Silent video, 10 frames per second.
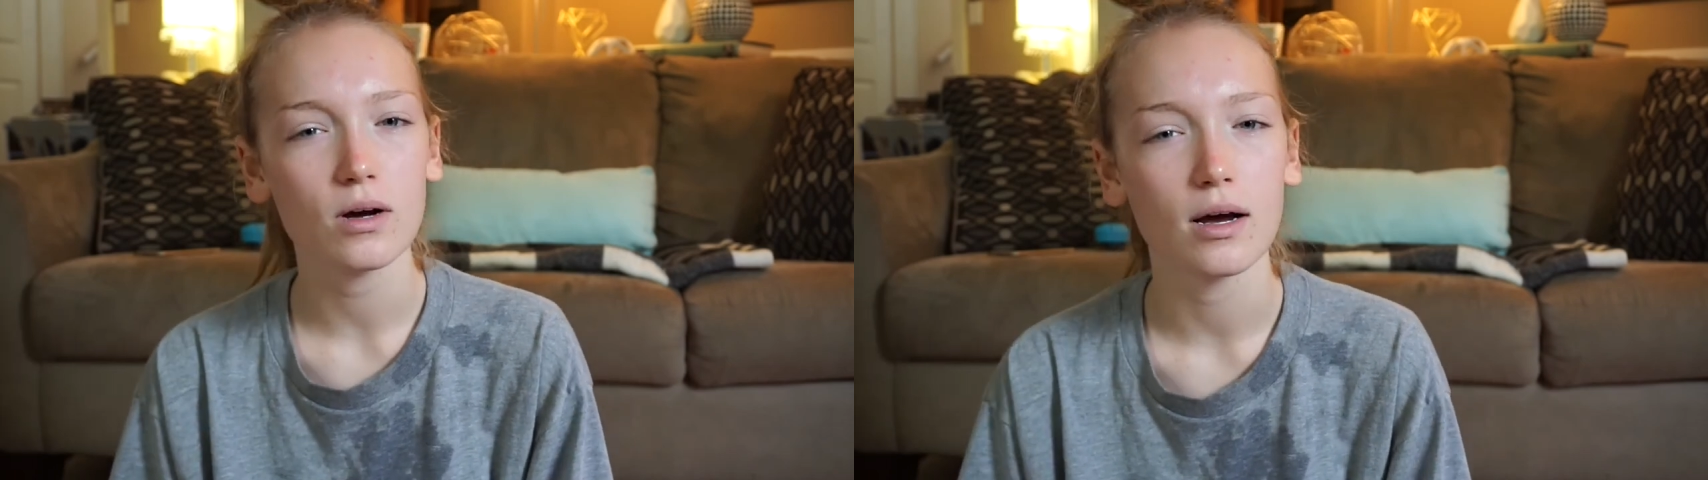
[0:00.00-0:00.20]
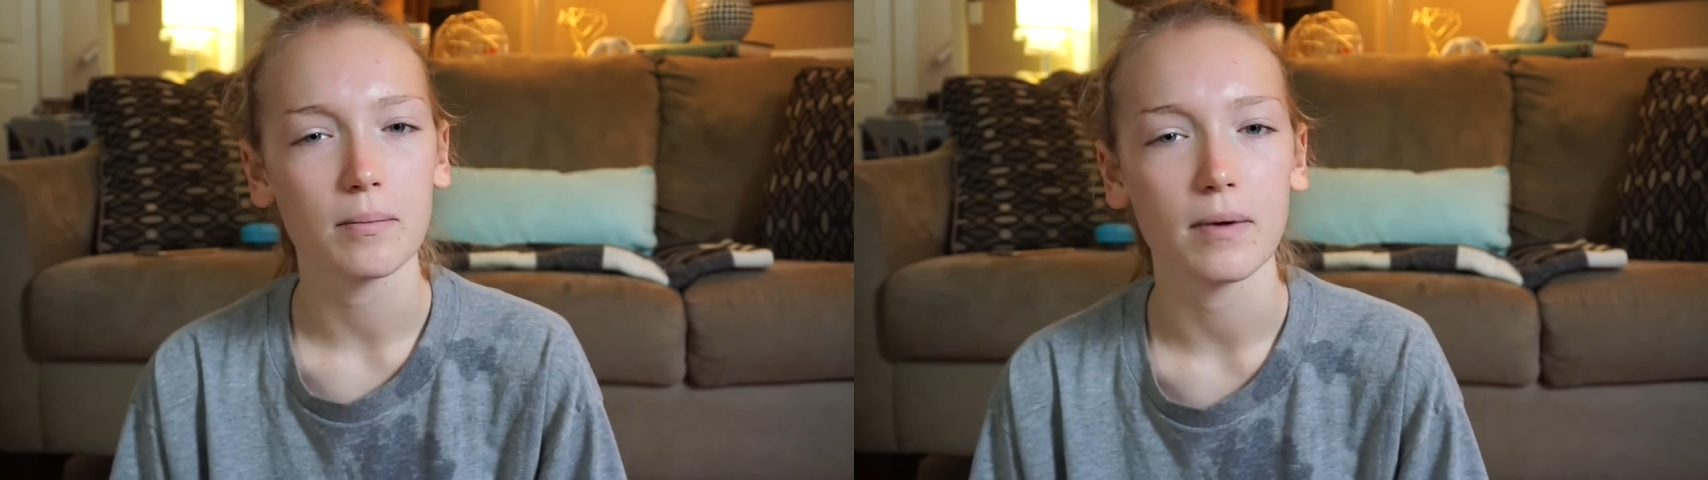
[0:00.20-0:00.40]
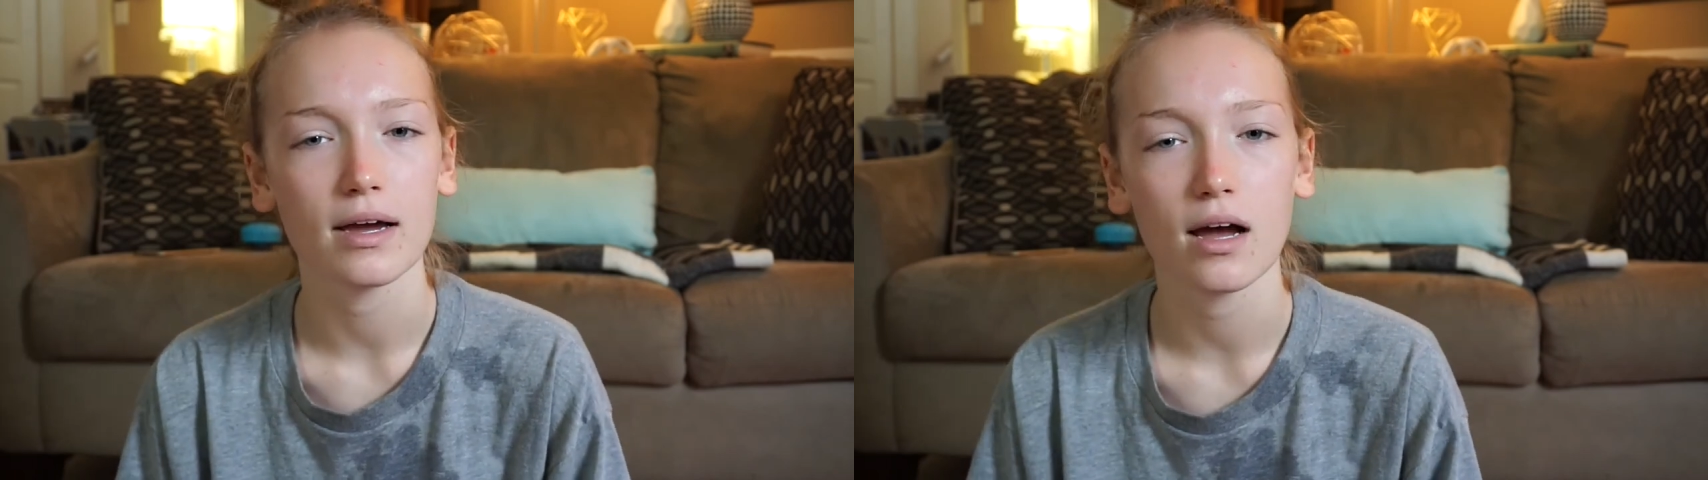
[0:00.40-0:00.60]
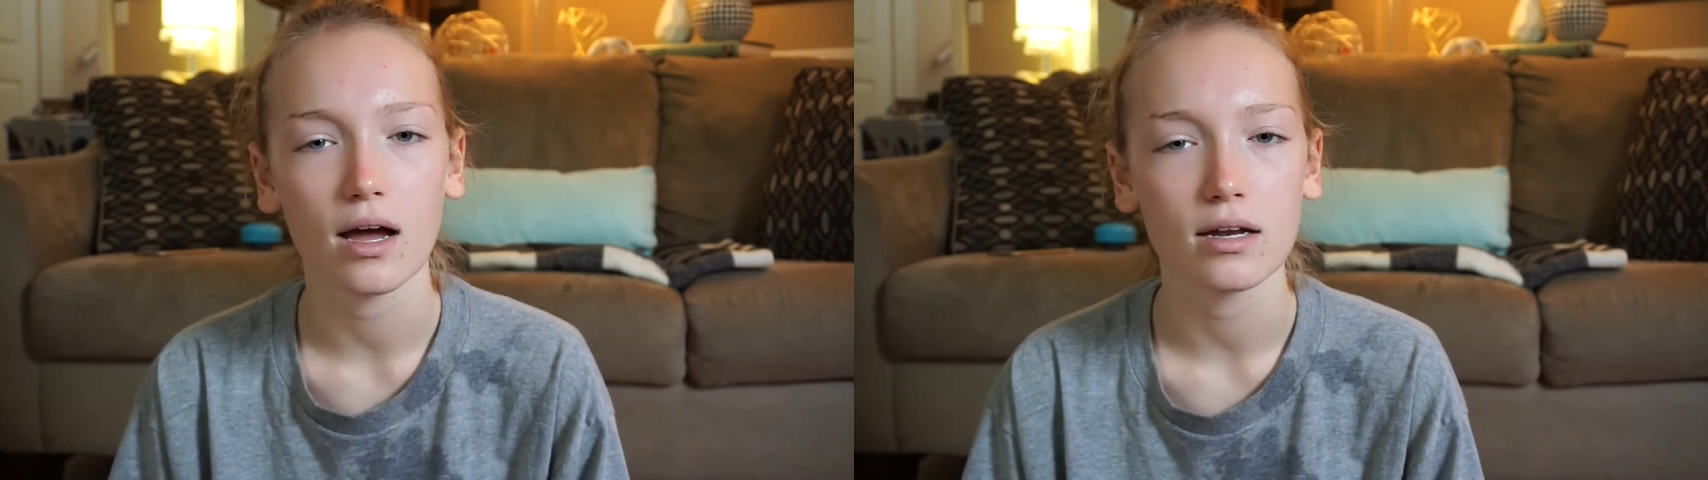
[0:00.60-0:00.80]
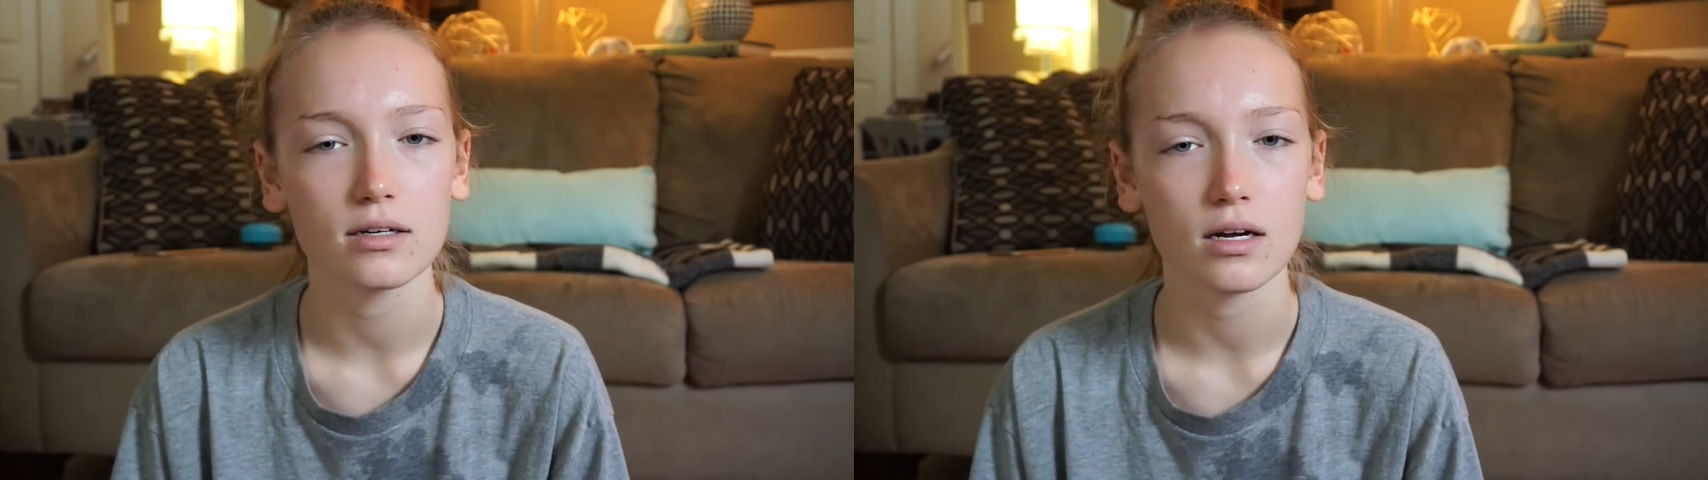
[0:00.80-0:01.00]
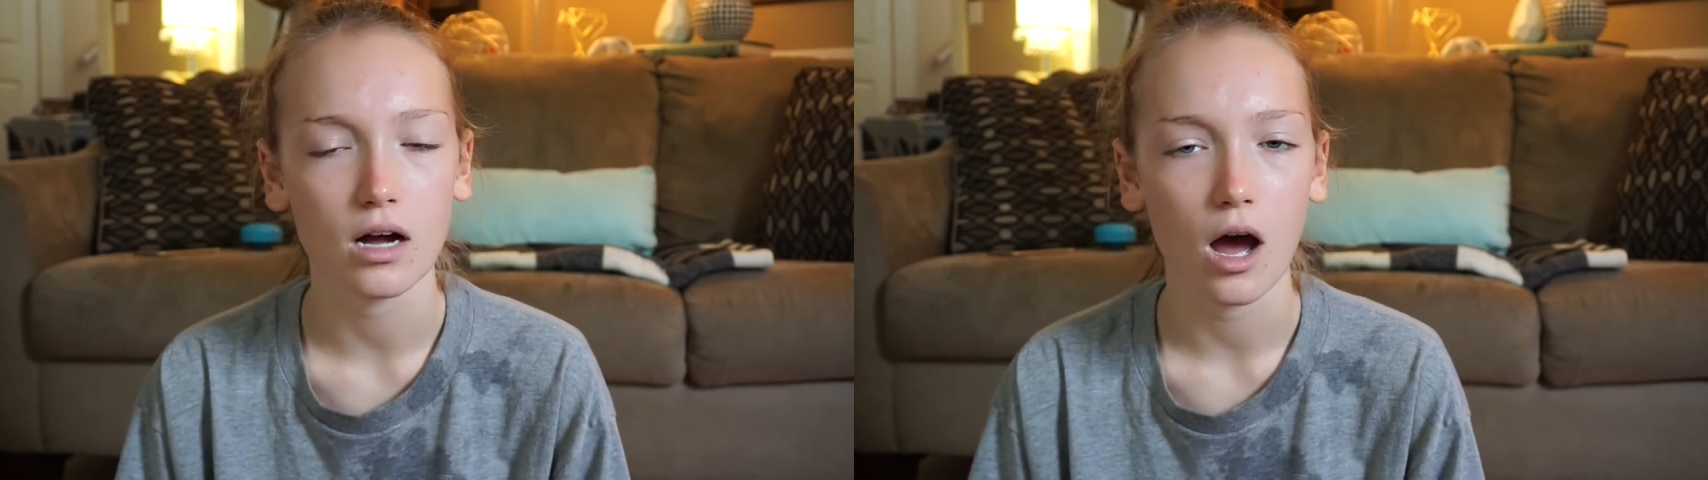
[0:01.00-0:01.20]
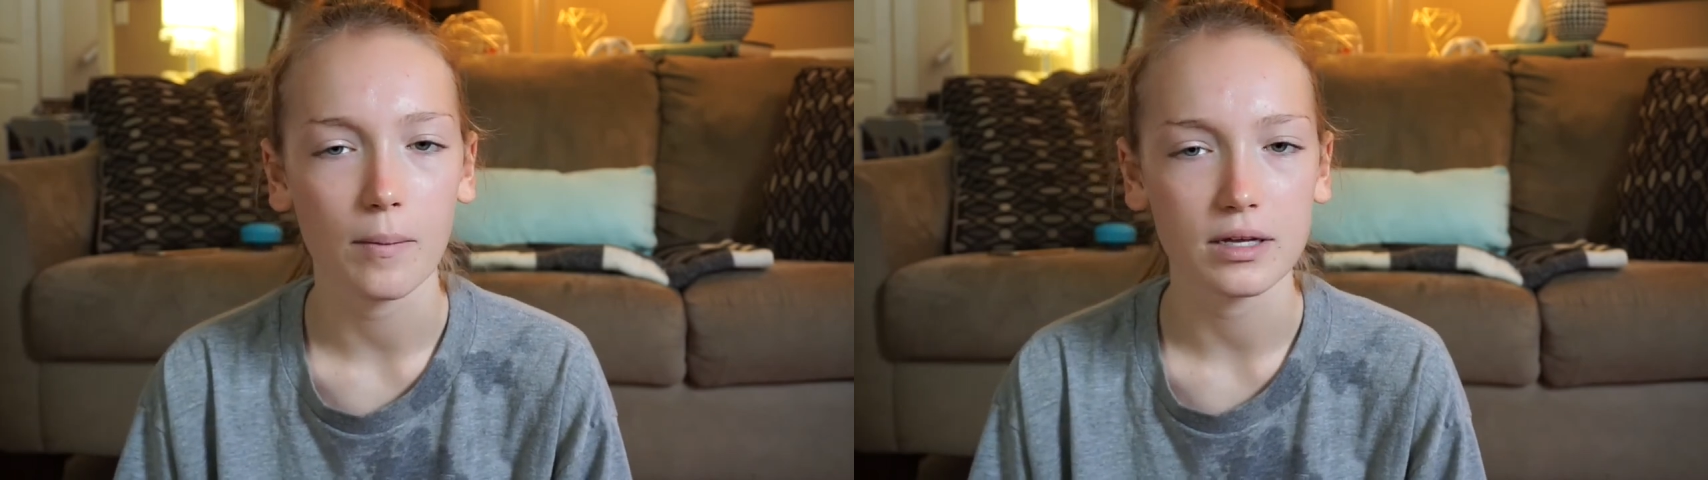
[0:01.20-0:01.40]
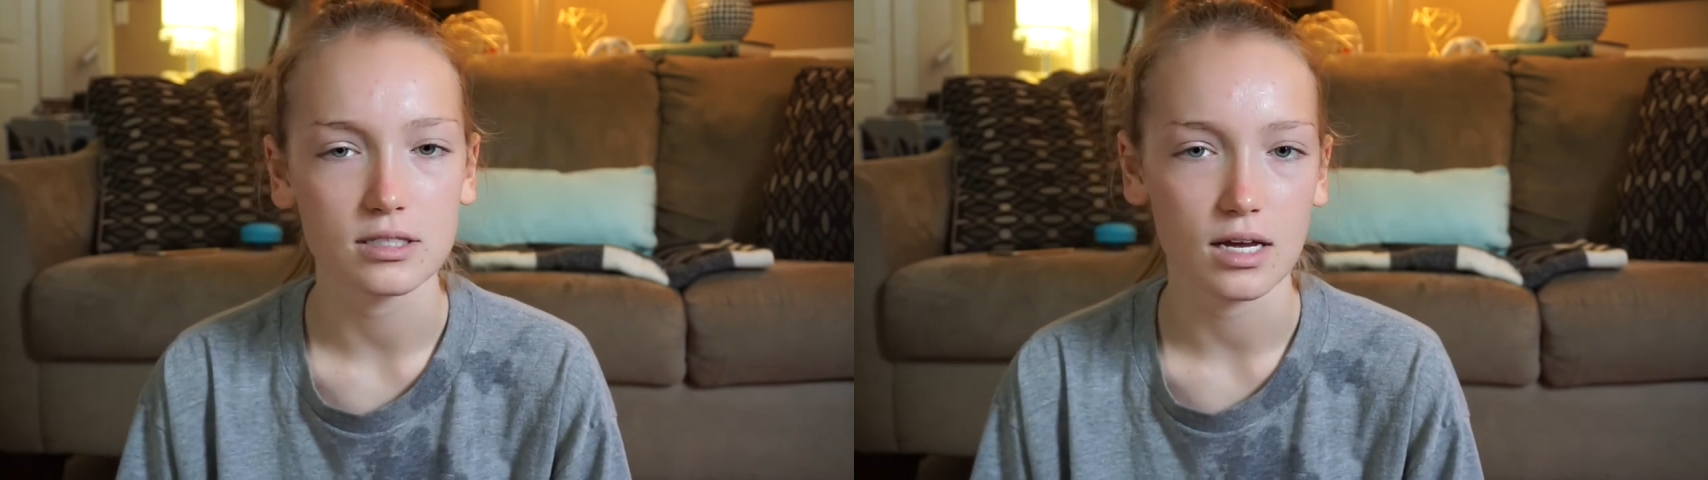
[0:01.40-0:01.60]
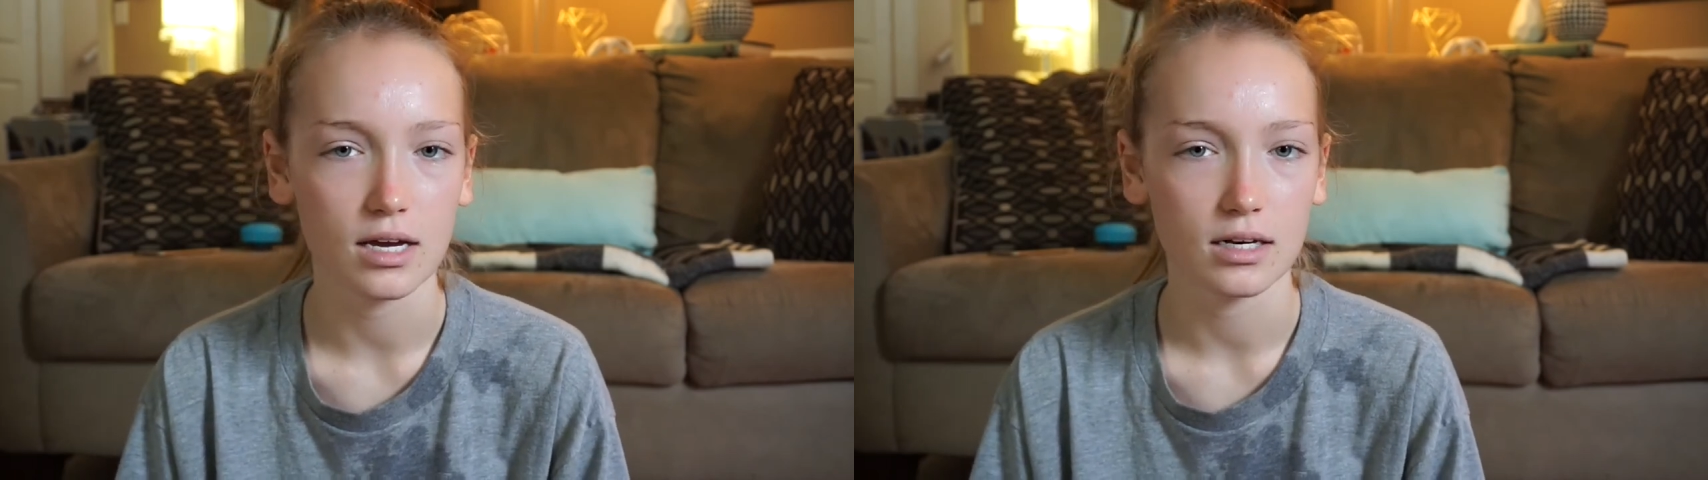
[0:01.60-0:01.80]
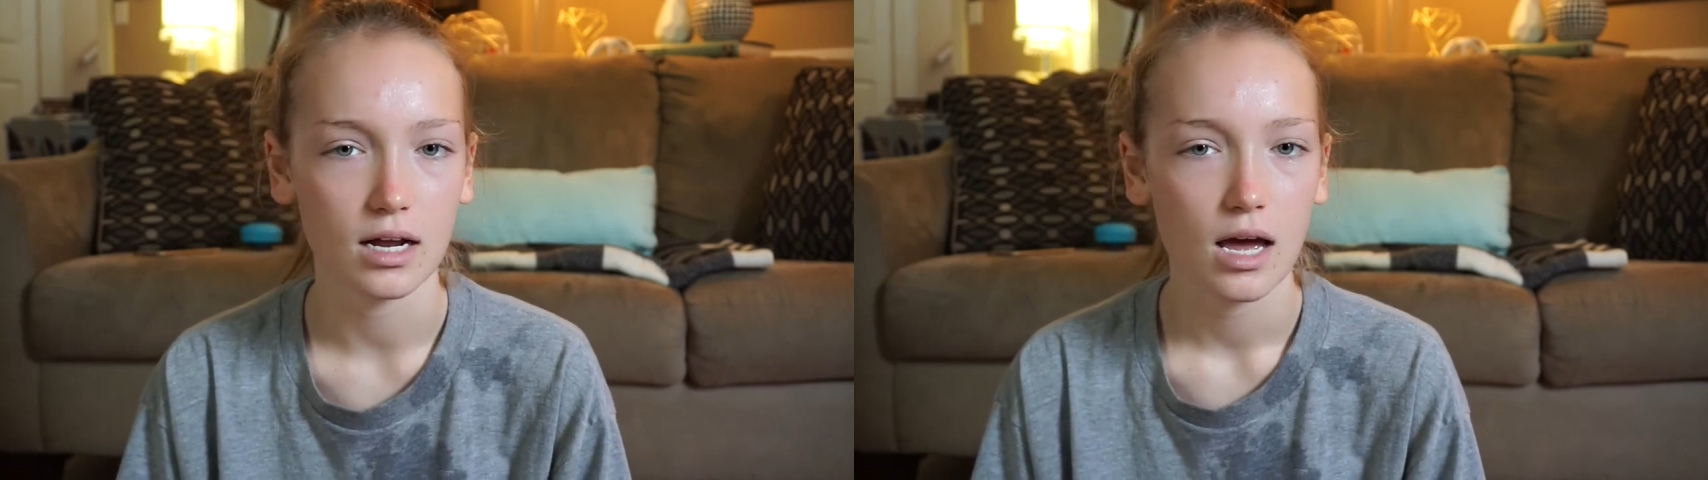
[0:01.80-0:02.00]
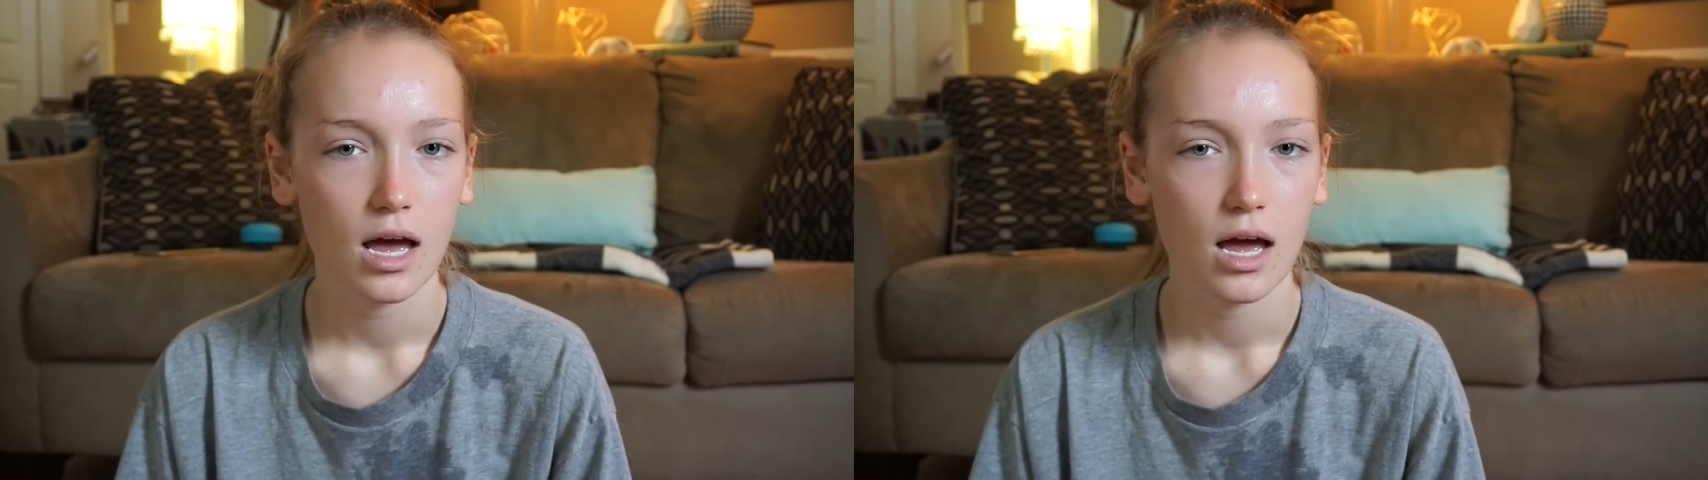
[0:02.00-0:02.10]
I got a comment saying